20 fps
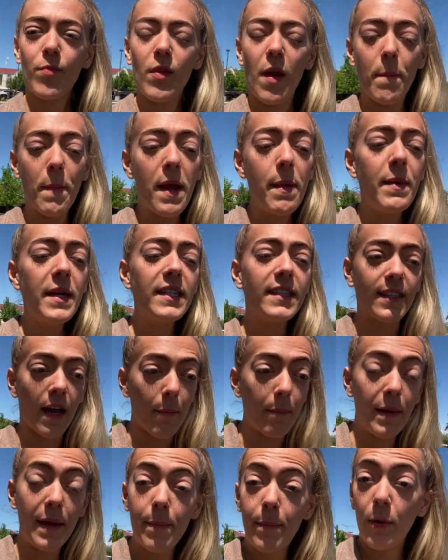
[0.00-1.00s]
maybe
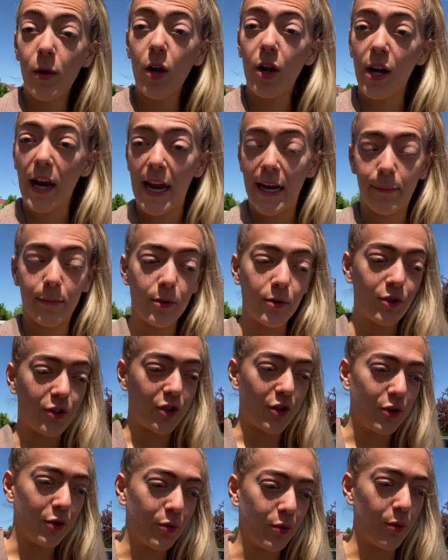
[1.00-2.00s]
some people are able
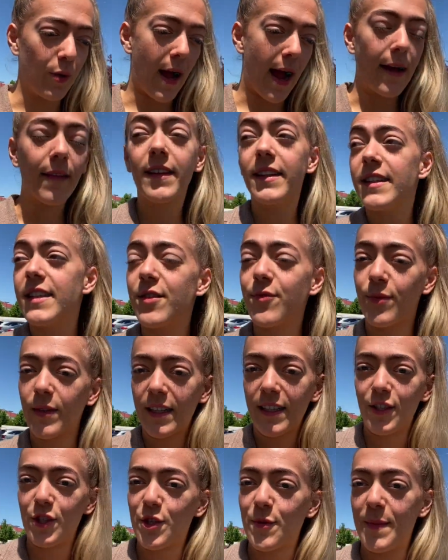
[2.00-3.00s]
to, this is
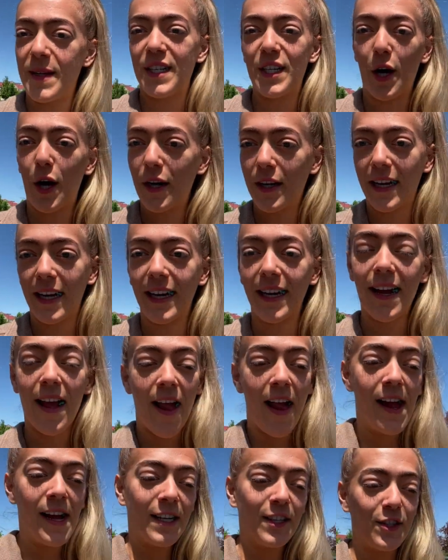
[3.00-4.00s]
really just me talking
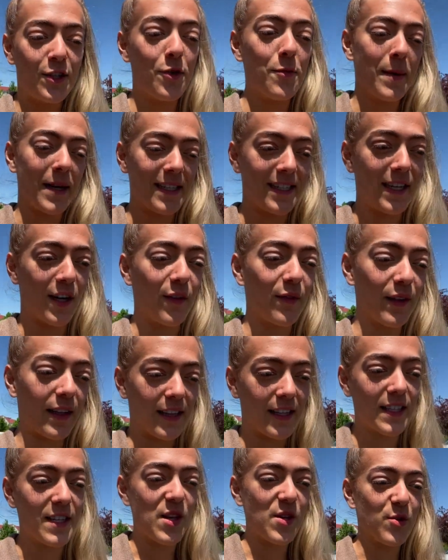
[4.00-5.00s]
to myself. Like
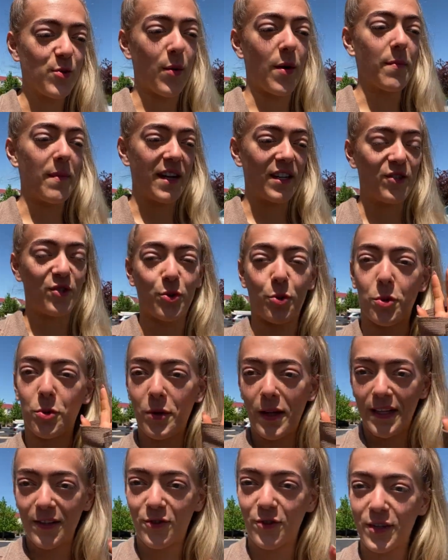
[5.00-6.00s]
this is what my
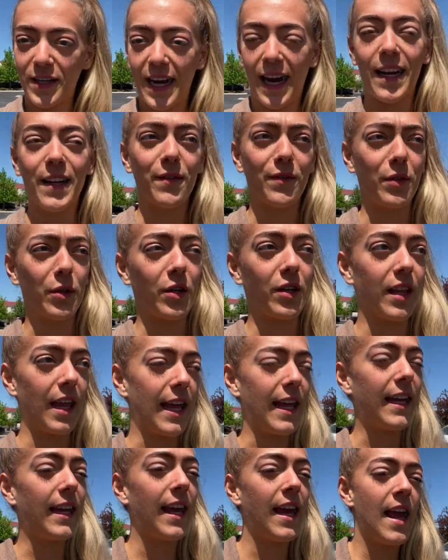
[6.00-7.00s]
journal entry kind of looked
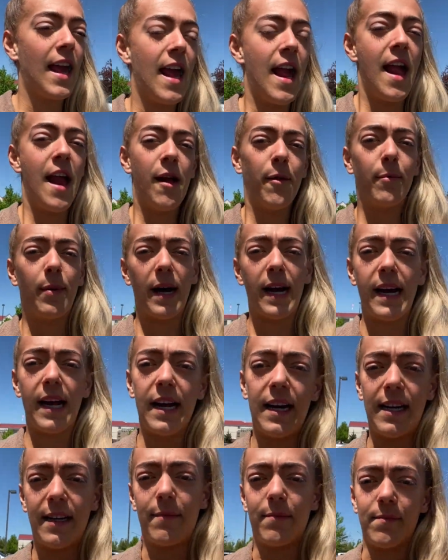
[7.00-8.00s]
like. But
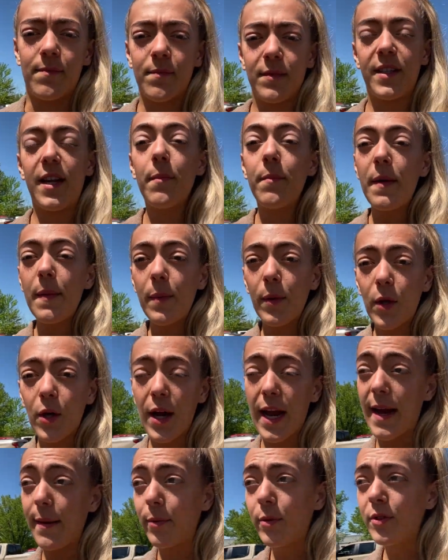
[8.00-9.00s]
um, some people are
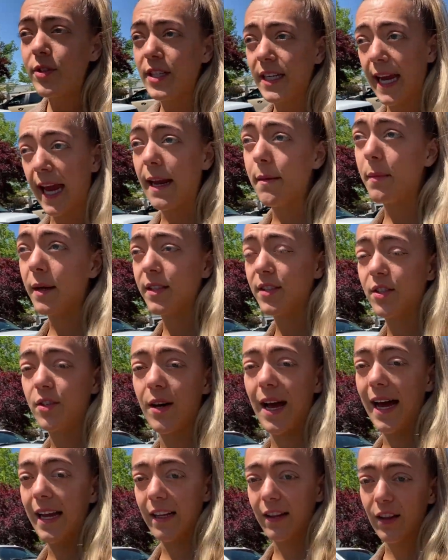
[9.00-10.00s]
able to gain muscle
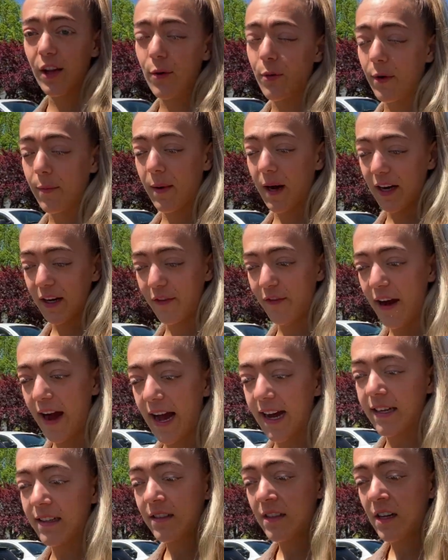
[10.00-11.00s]
at a lower body fat,